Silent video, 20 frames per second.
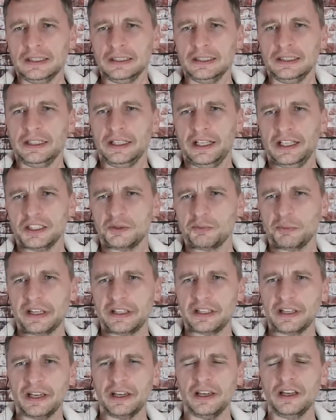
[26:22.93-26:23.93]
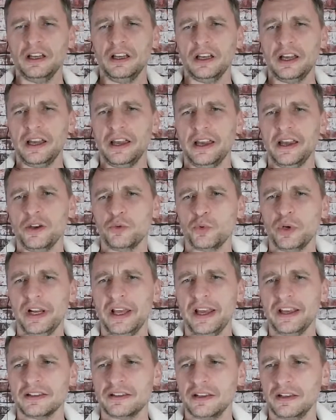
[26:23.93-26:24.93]
that's my tie. I
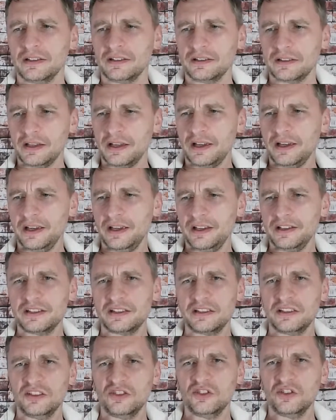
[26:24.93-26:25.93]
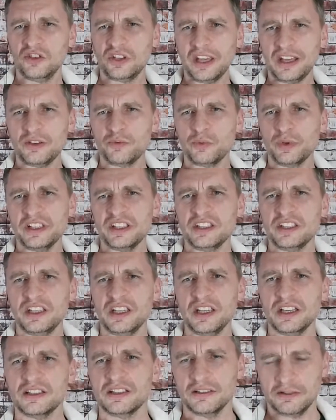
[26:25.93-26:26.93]
realized that it's, you can't really
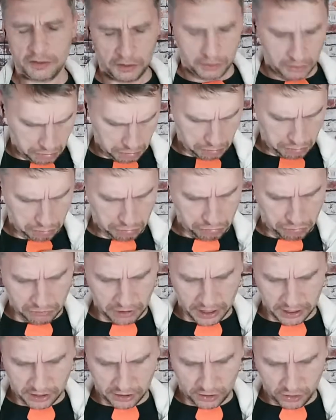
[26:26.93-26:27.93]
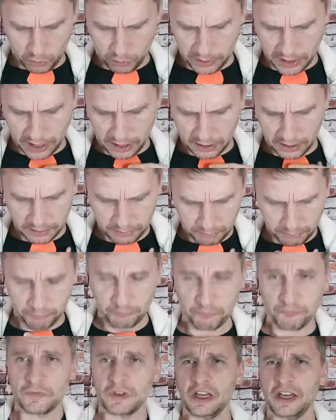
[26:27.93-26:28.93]
see it, so that's too bad.
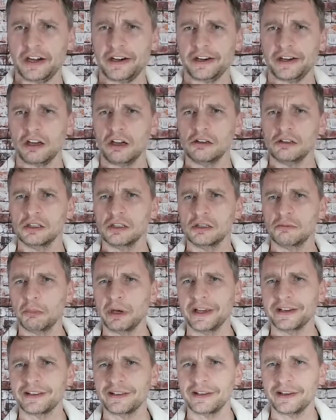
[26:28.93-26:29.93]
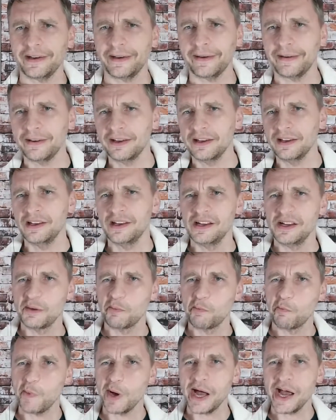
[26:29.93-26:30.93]
There you go, my tie.
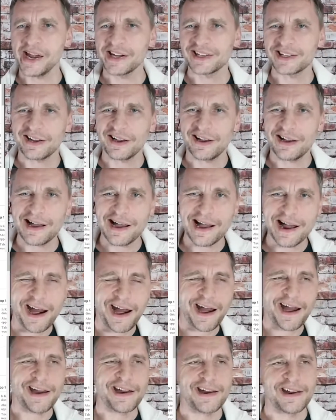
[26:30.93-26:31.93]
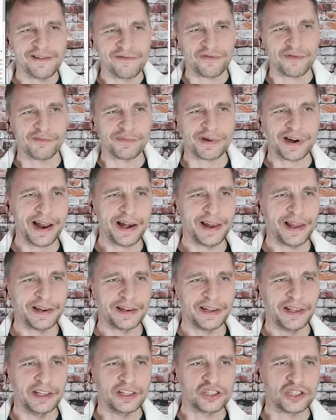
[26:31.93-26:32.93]
My tie from
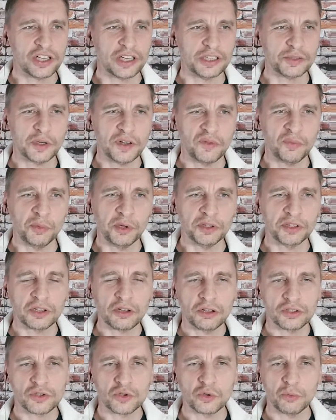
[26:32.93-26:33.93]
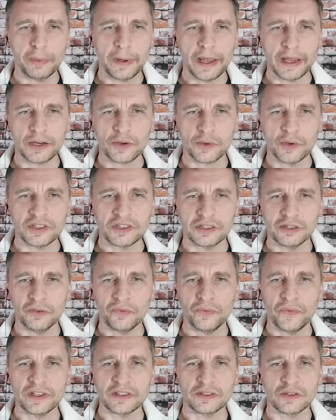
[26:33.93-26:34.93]
Thailand. Children of multicultural backgrounds still
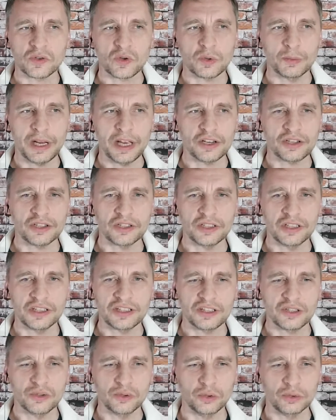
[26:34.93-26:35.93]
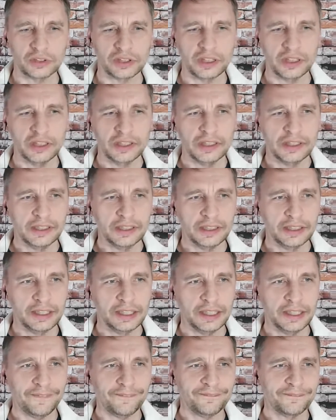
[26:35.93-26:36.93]
face discrimination in schools.
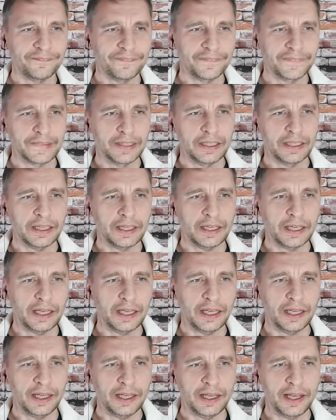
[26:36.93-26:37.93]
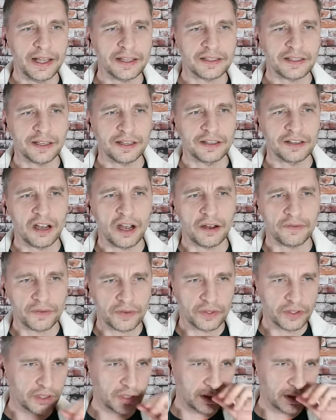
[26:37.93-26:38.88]
Yep. Ulsan governor